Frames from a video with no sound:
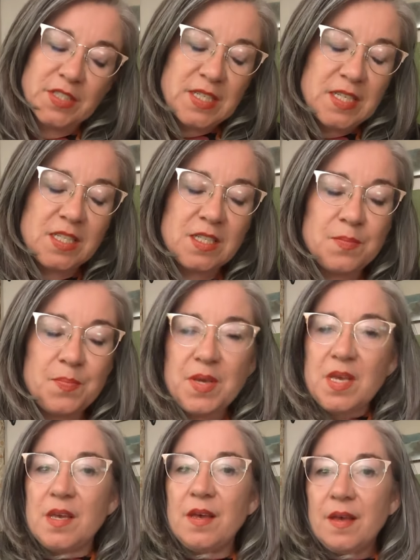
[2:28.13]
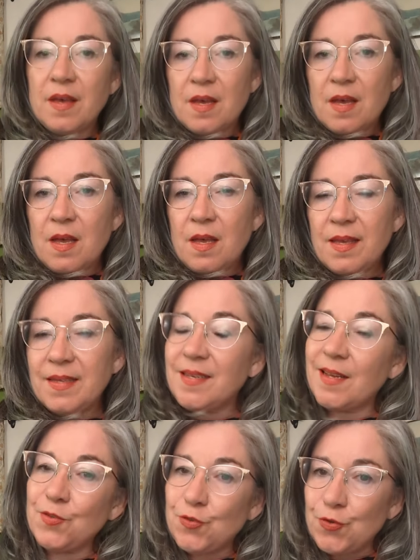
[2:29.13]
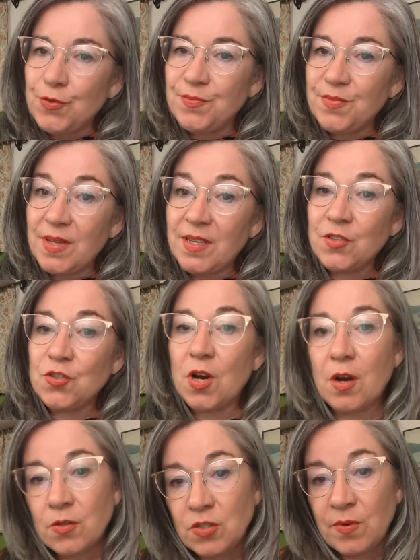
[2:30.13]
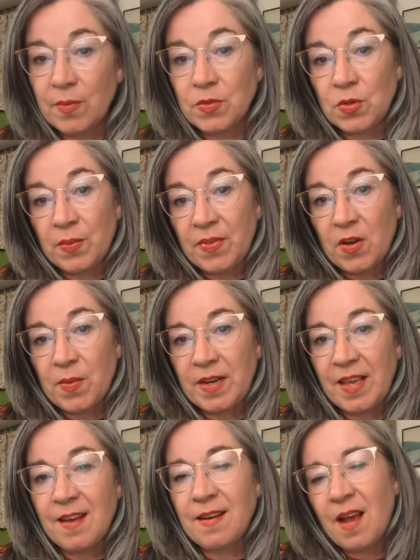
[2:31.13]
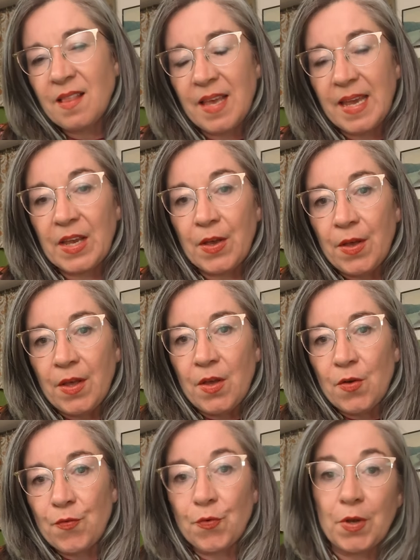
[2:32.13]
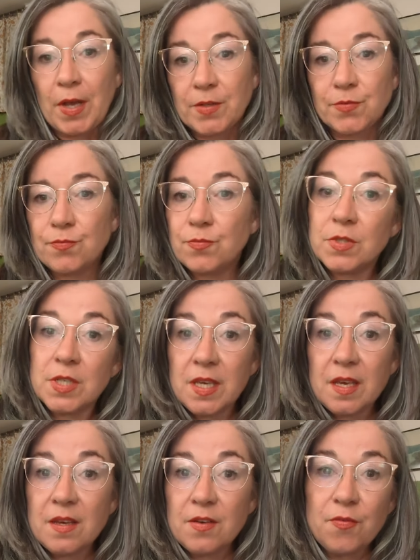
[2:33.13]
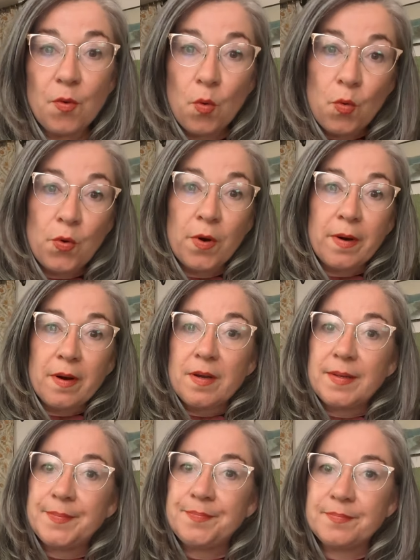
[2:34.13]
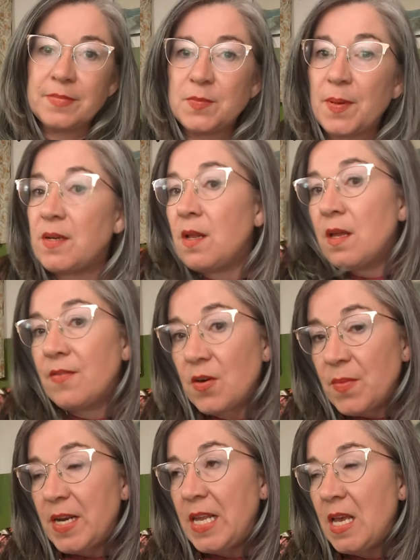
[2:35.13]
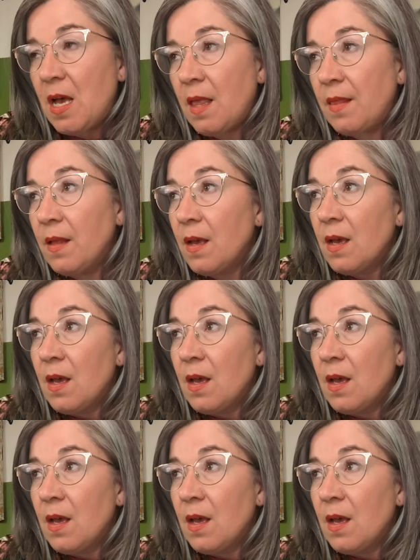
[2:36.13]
is to be intentional and in charge of what we're doing with our money and not like forget to give or spend all of our money on